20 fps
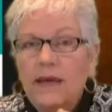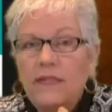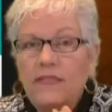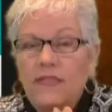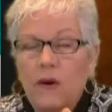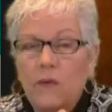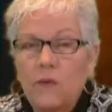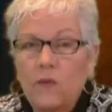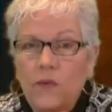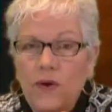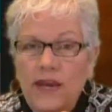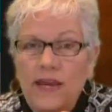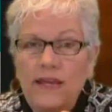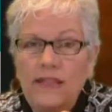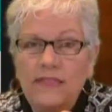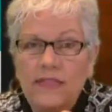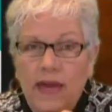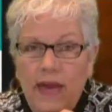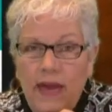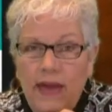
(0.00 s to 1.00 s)
that we
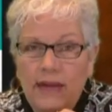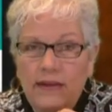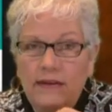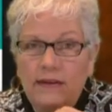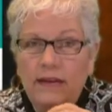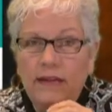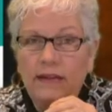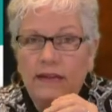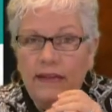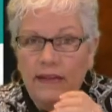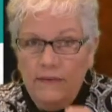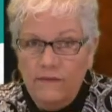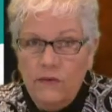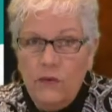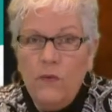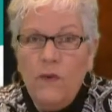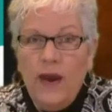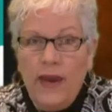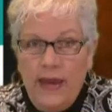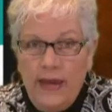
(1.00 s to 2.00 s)
then give
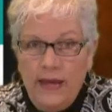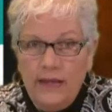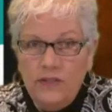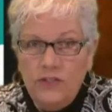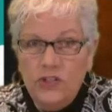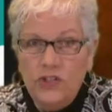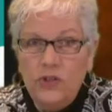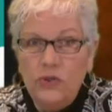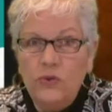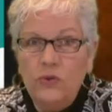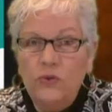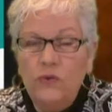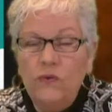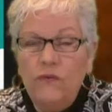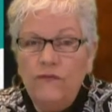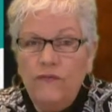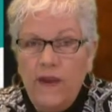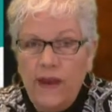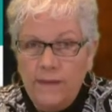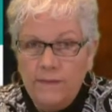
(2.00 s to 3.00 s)
away to
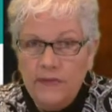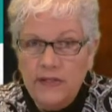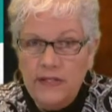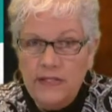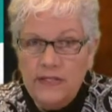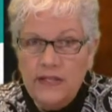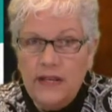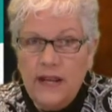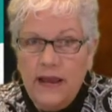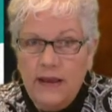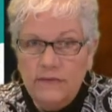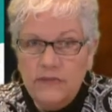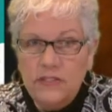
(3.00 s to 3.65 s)
families that have